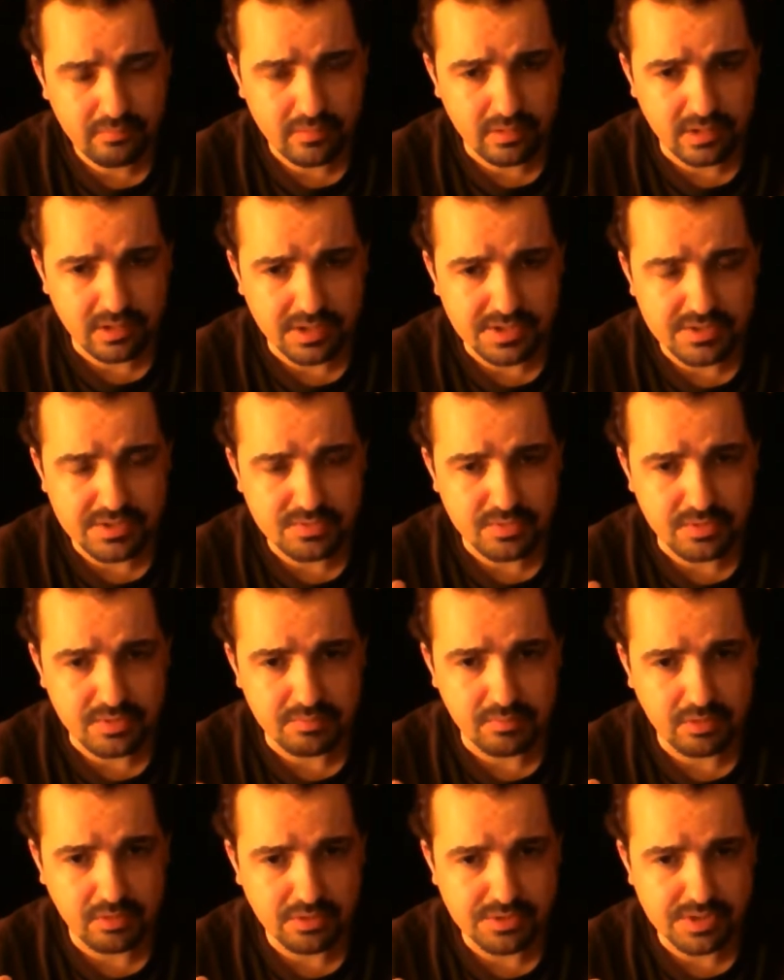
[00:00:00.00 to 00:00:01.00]
Nice sweet
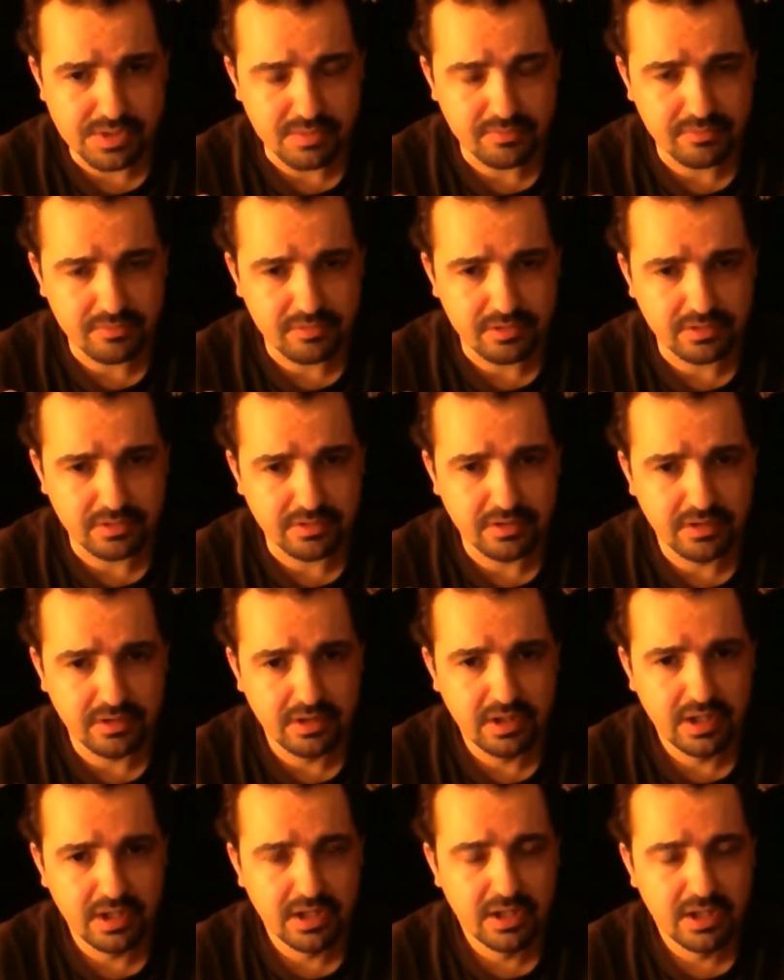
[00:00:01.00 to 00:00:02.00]
malts up front.
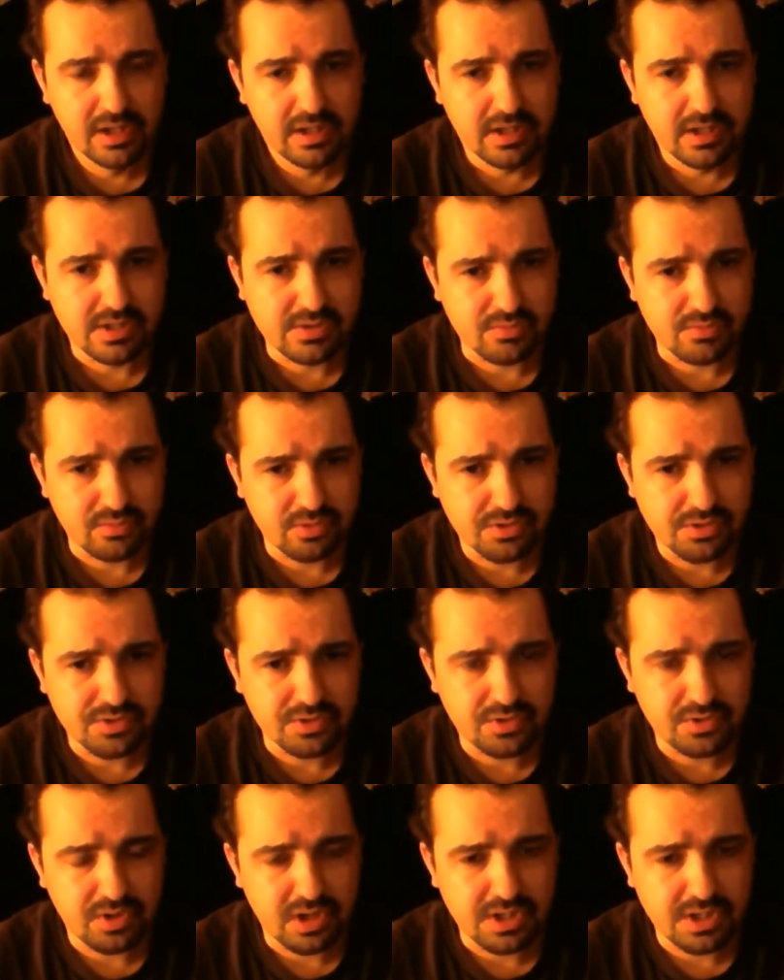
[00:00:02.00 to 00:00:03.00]
As it rolls
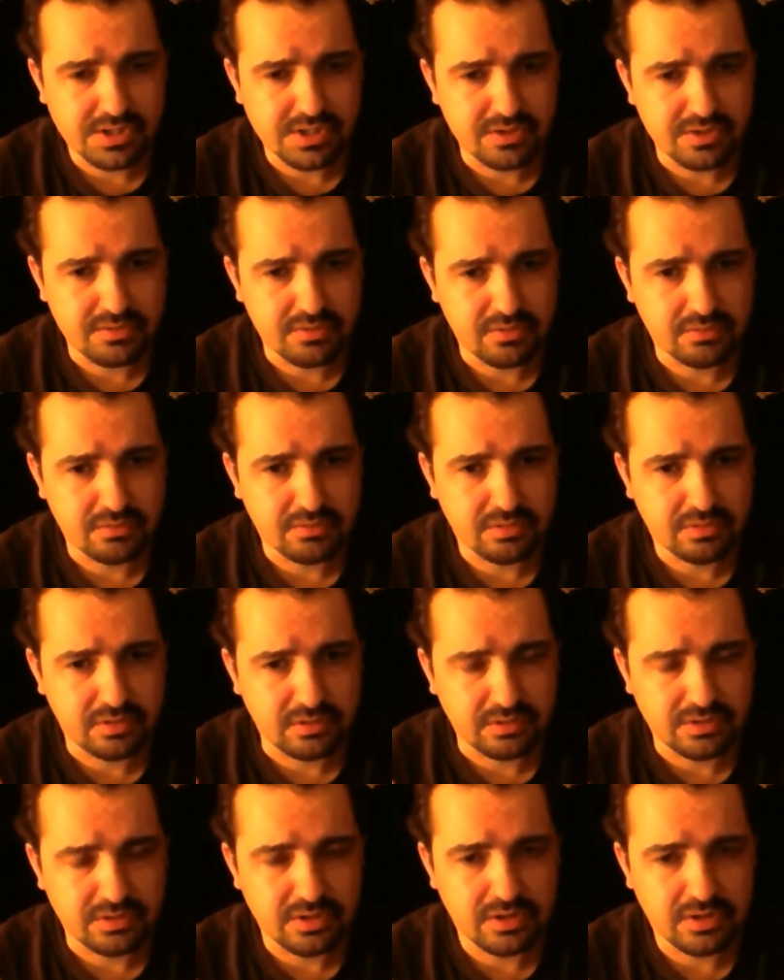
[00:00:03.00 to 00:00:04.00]
across the throat of
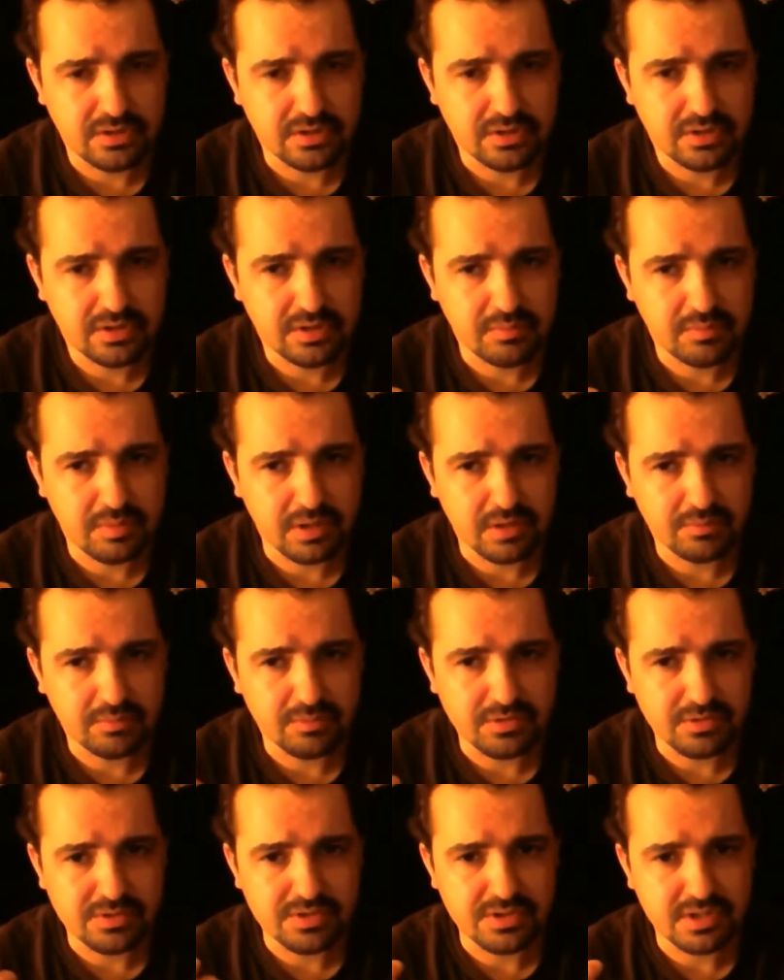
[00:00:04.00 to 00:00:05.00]
your tongue, you pick up
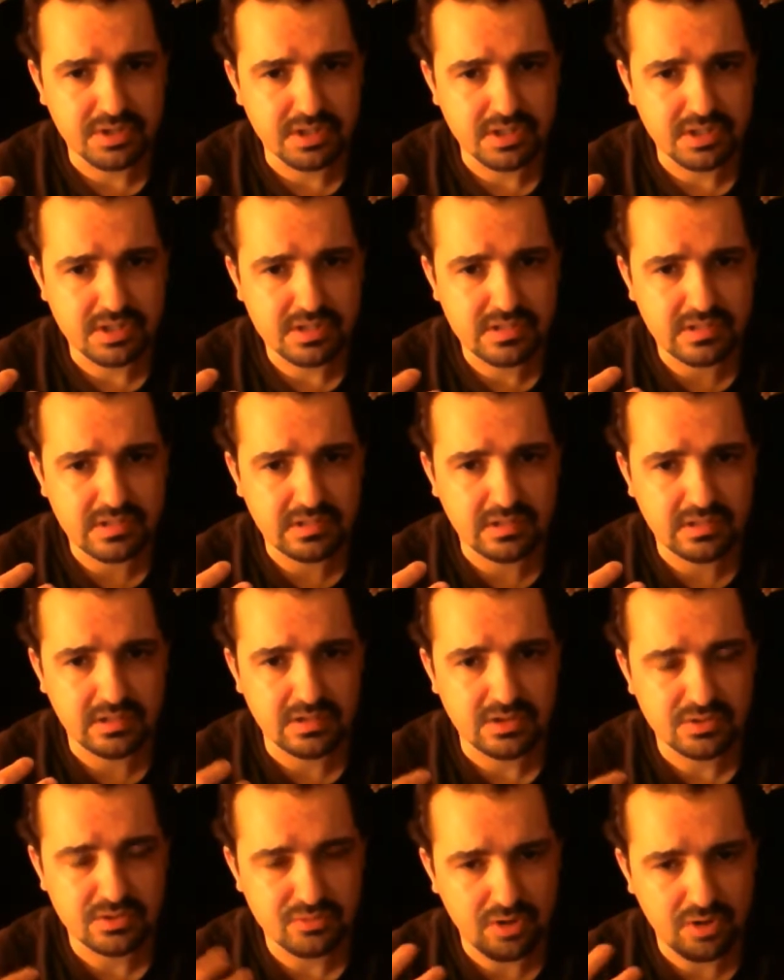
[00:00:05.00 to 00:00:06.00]
those nice
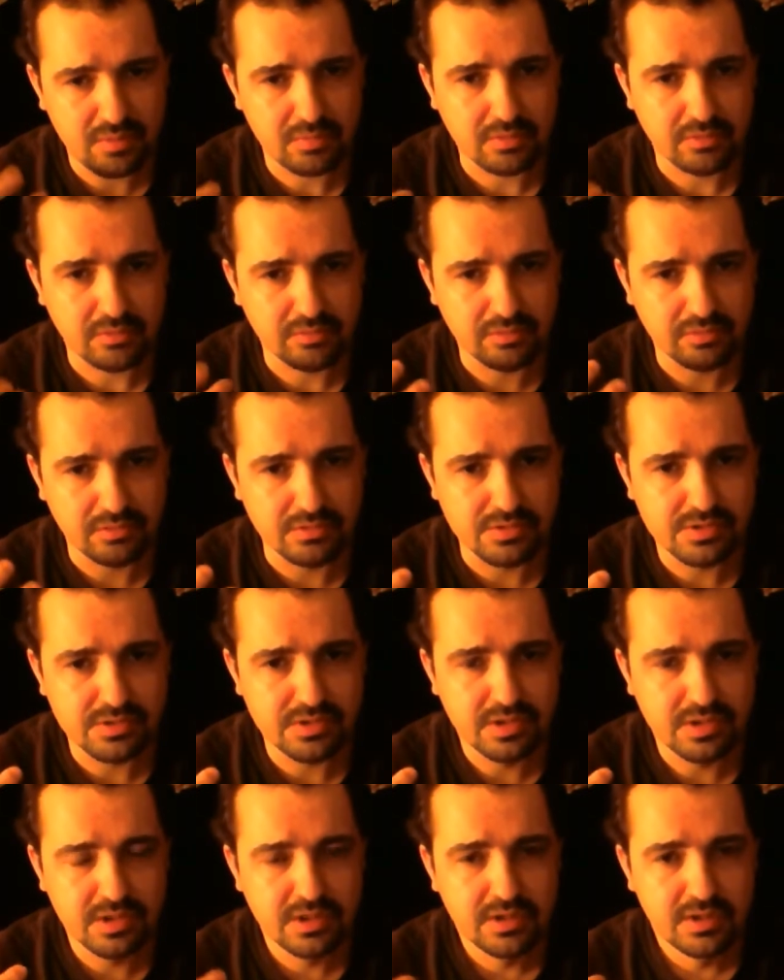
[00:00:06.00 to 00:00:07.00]
tropical fruits,
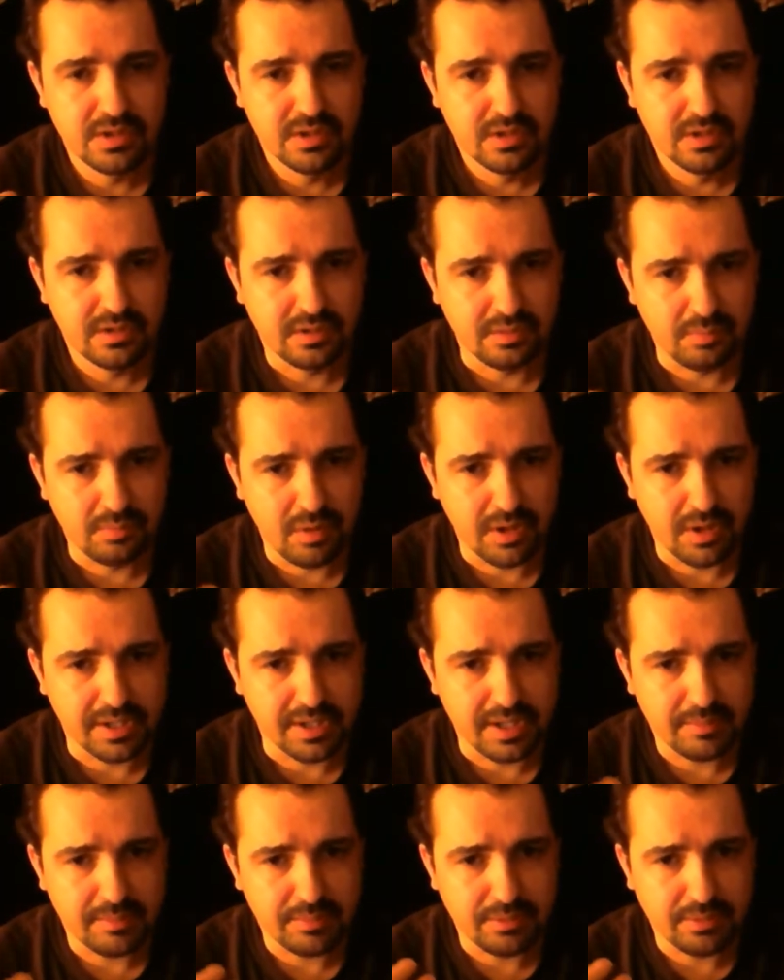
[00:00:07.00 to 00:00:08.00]
the
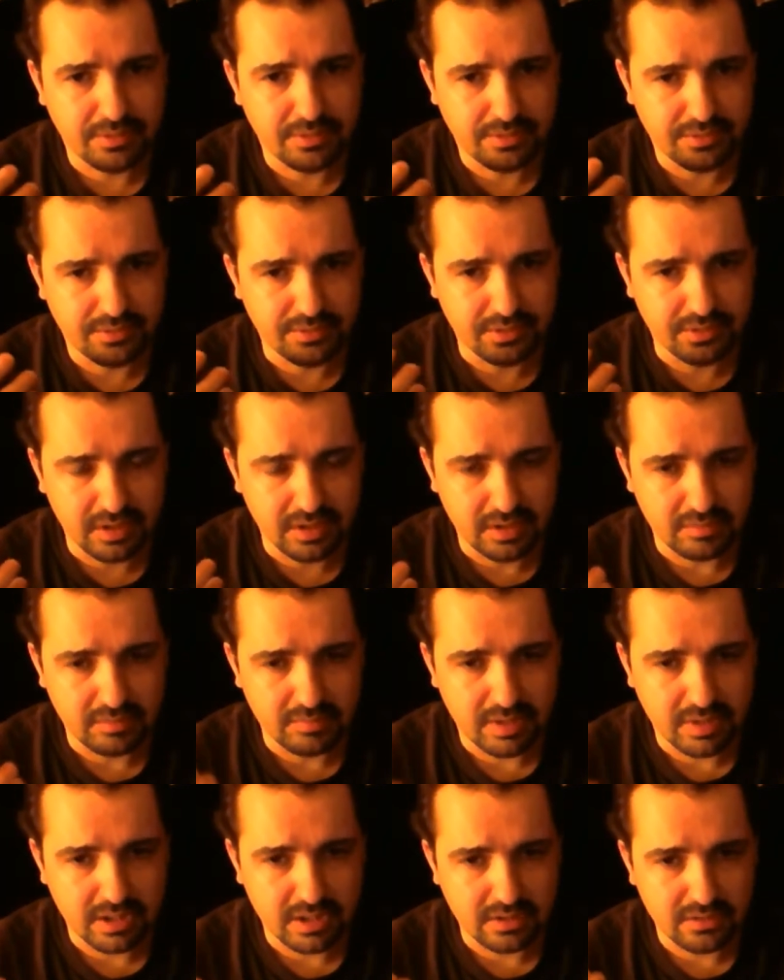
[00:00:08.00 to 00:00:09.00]
pineapple, the
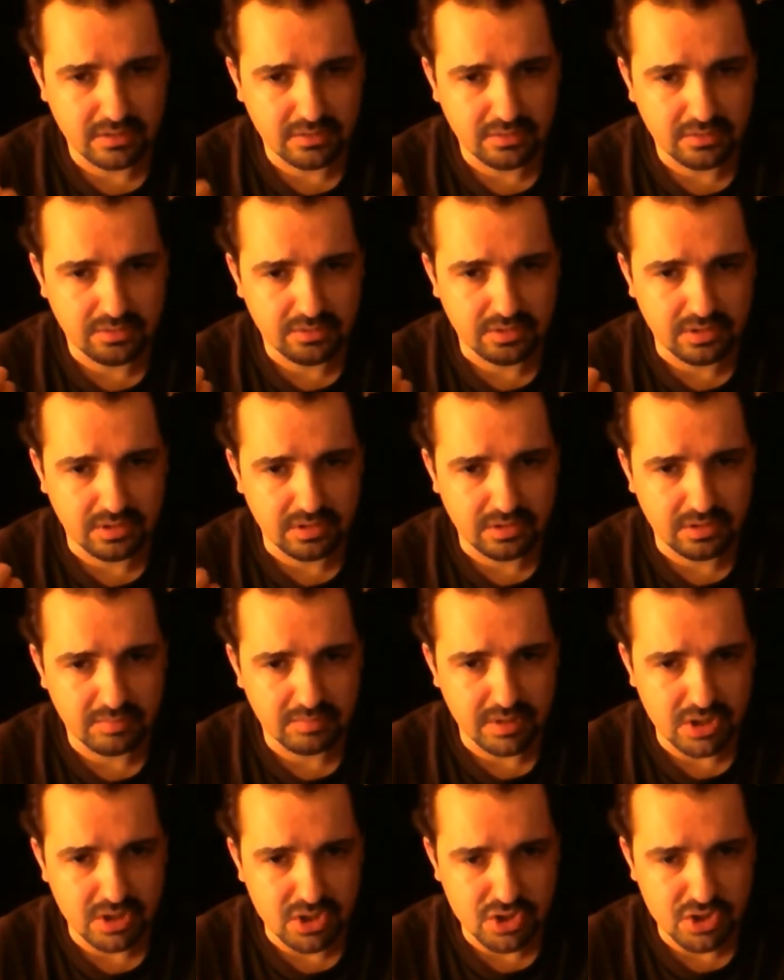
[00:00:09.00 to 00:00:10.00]
mango, the
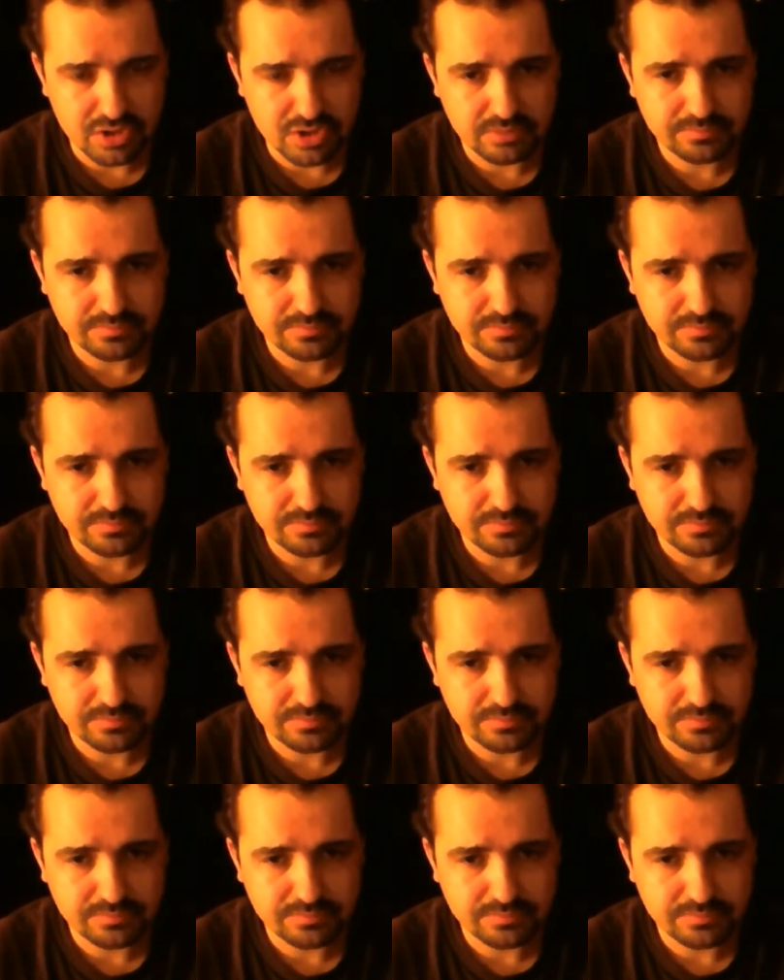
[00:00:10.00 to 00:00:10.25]
peach.